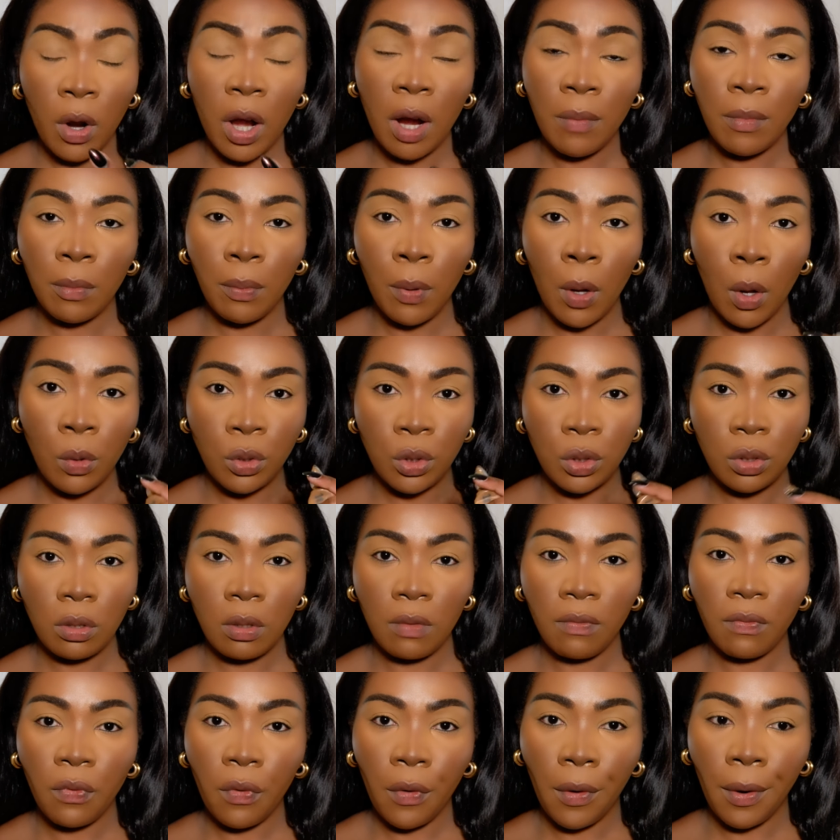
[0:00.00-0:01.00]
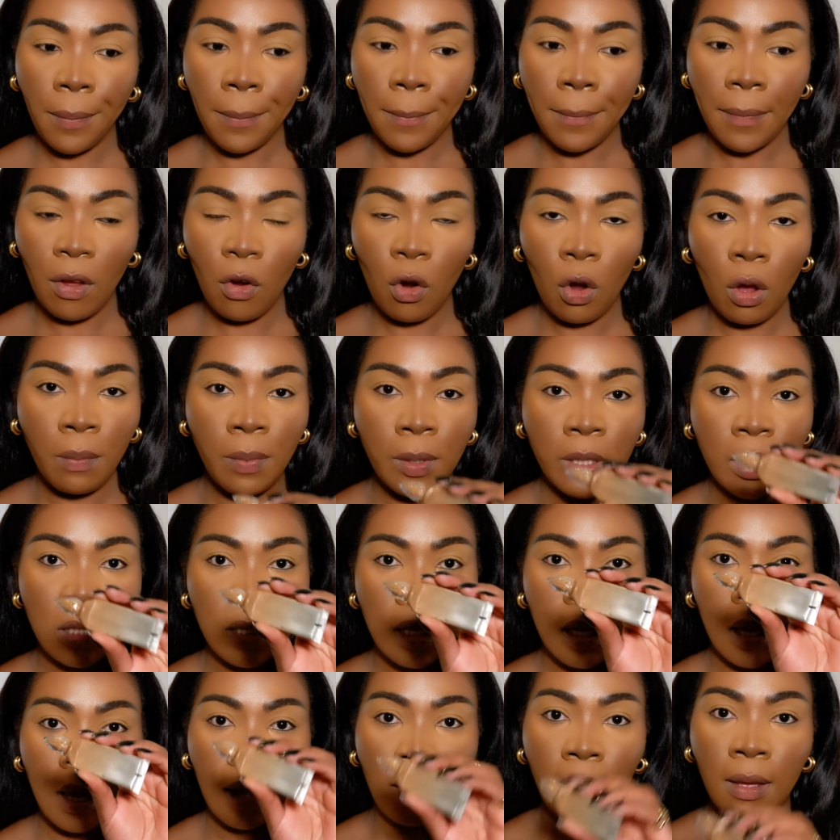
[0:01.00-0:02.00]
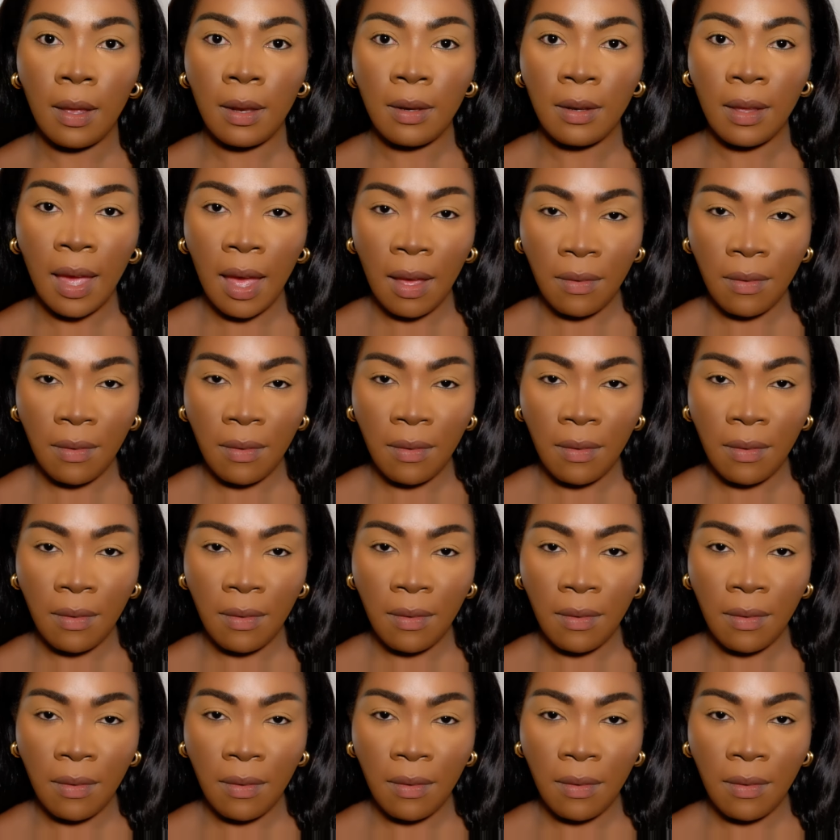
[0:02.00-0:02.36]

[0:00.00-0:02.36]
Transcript: Primer Potion from Urban Decay in